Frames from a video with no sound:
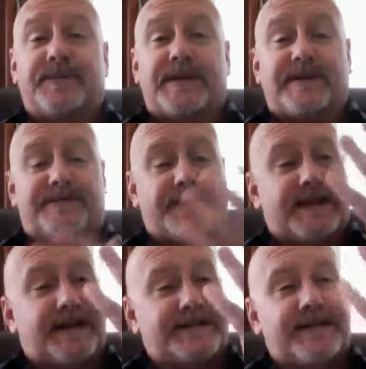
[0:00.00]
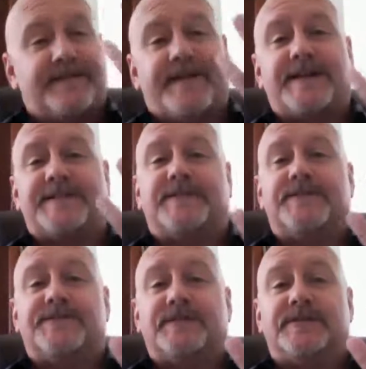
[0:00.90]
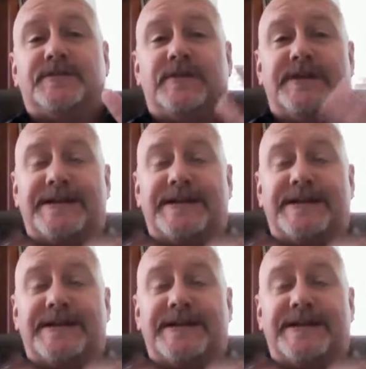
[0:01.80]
He identified a solution to a